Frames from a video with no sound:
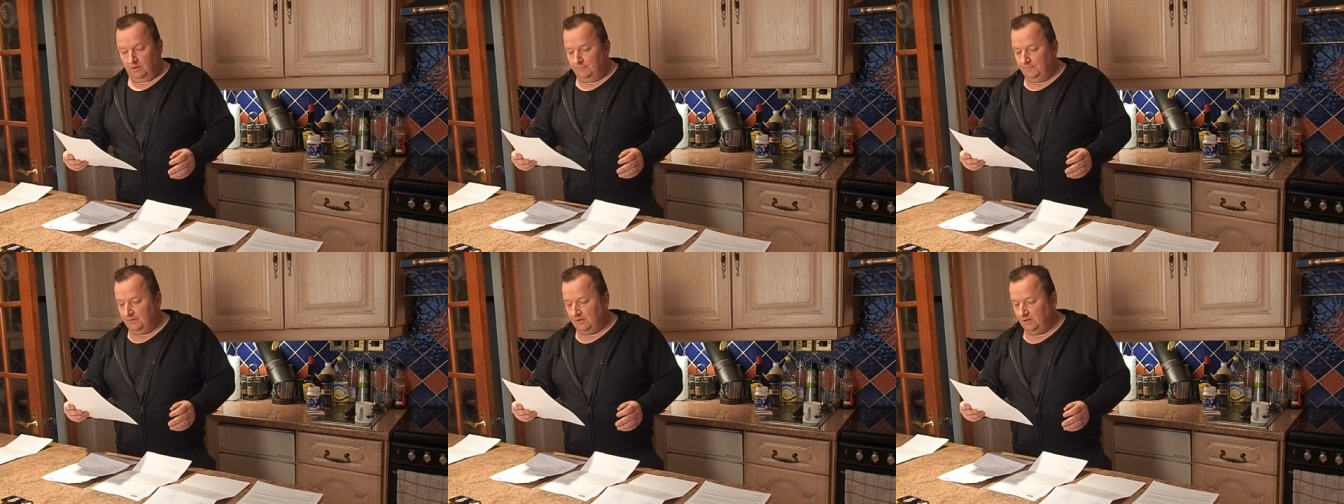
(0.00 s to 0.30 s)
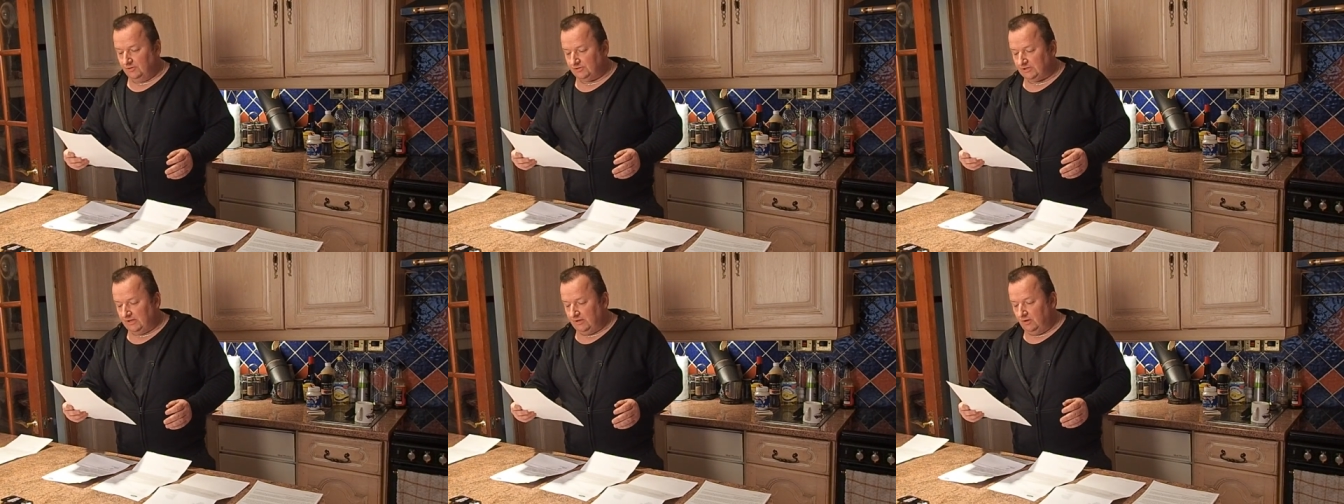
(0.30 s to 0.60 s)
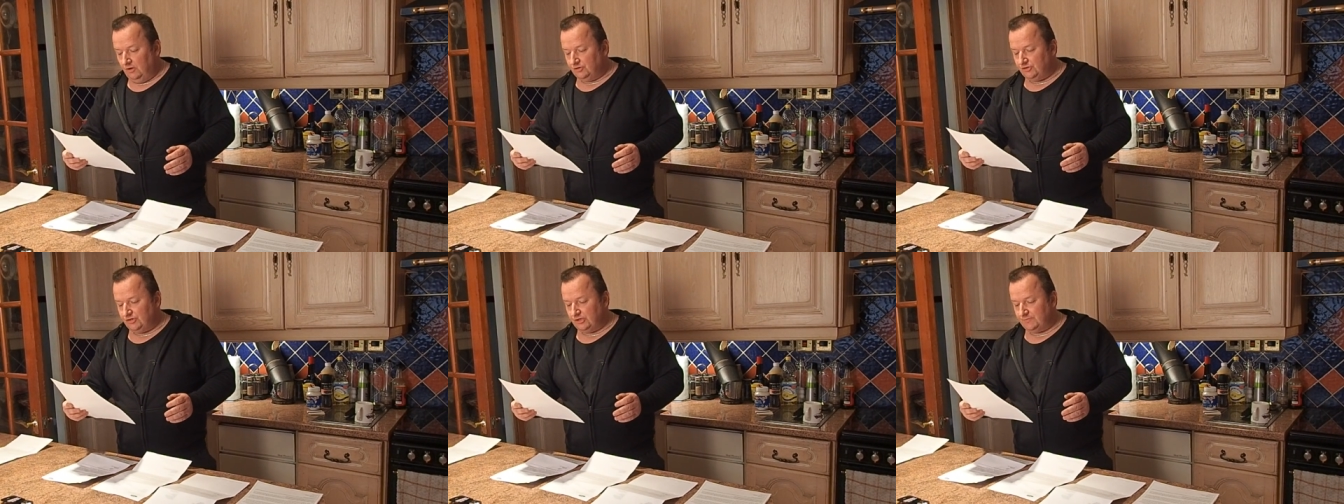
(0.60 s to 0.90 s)
because they
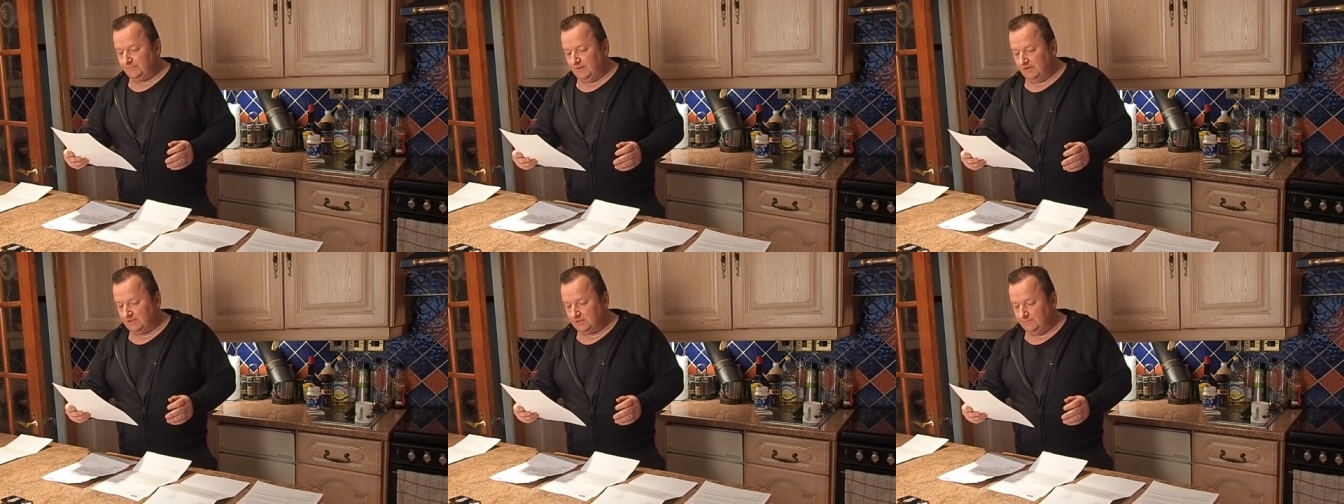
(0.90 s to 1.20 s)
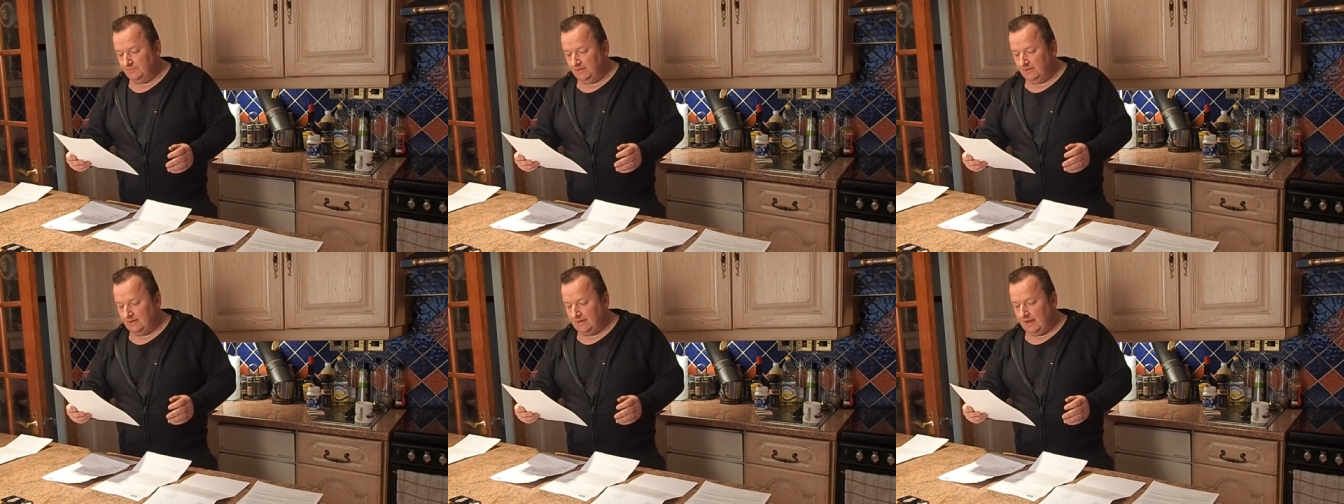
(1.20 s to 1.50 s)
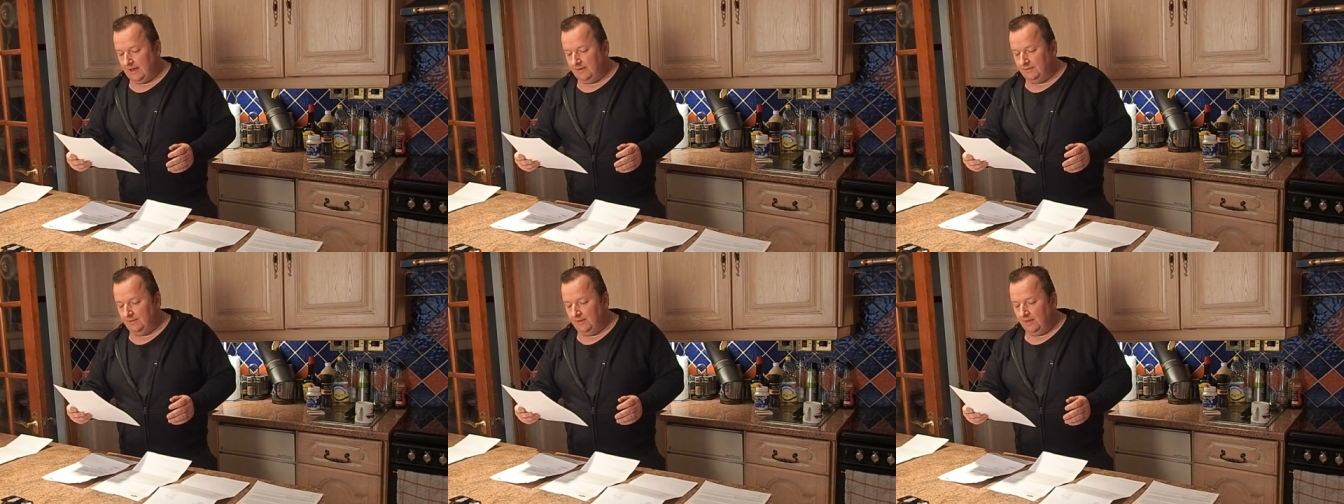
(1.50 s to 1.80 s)
asked to speak to me
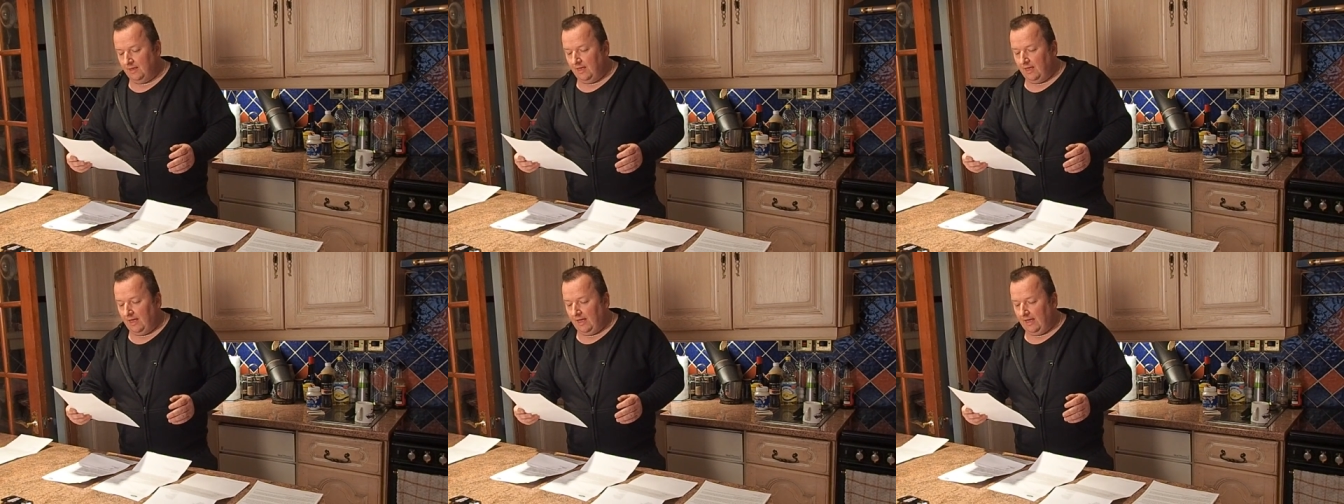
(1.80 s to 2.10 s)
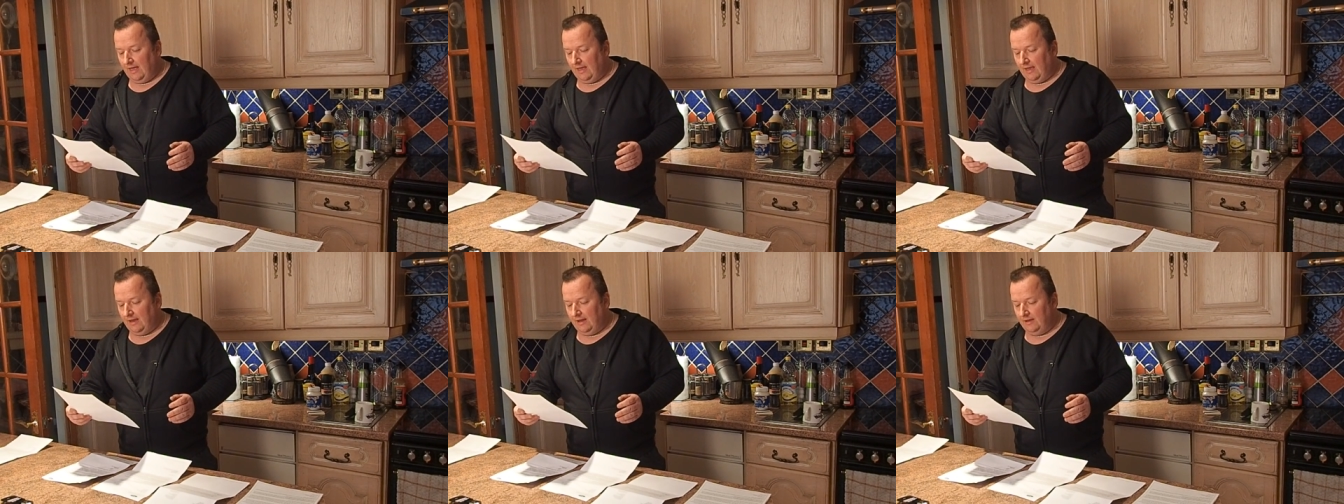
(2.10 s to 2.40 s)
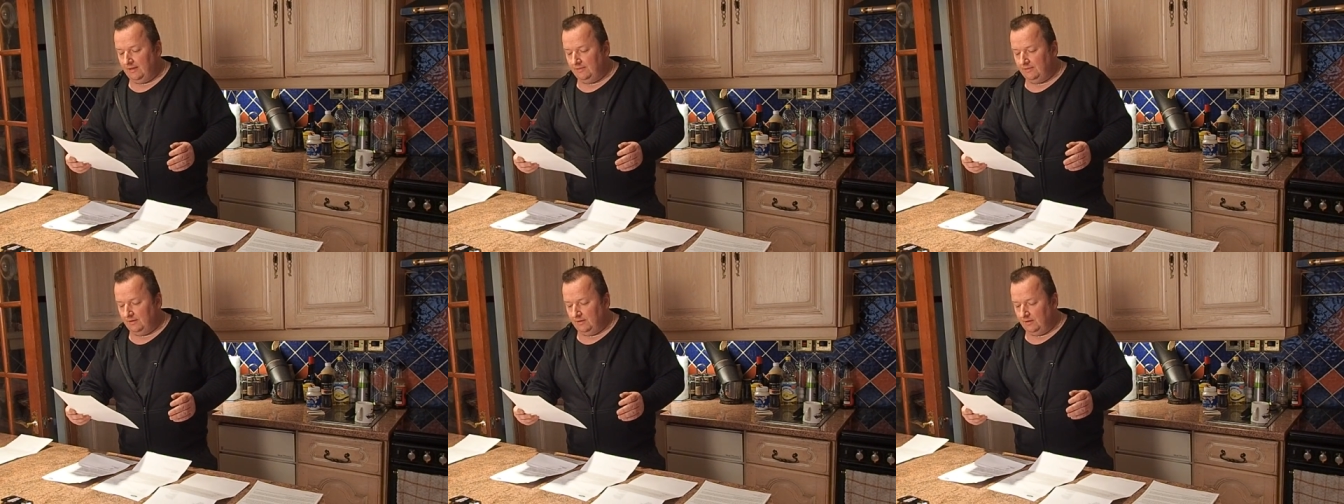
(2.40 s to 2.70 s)
again,
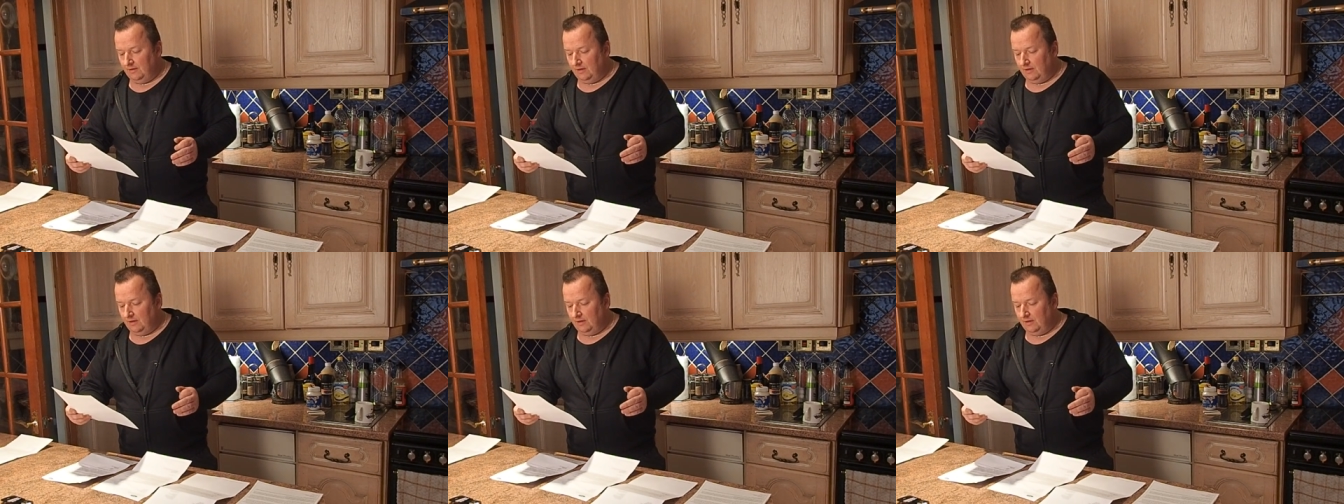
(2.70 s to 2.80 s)
and